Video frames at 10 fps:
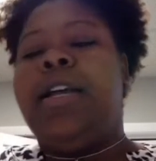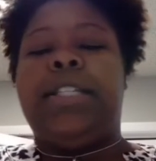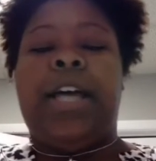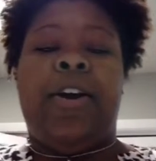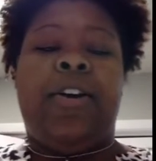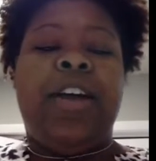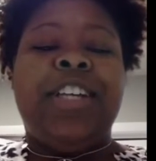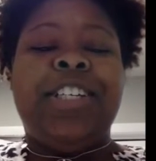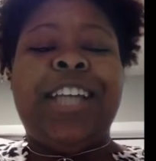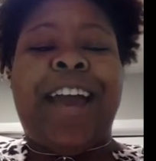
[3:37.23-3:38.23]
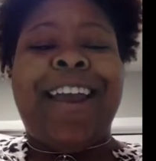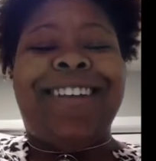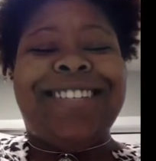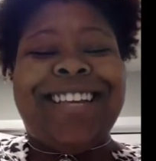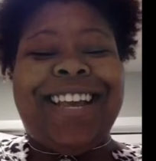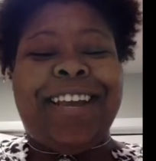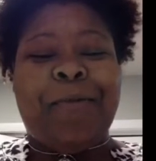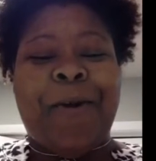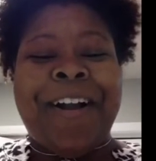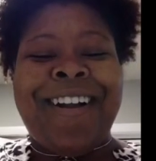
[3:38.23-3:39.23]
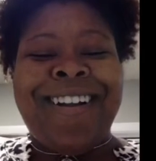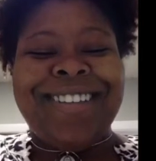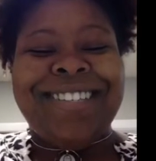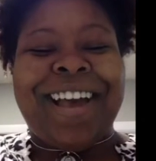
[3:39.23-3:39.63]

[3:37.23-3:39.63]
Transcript: So shout out to It Works.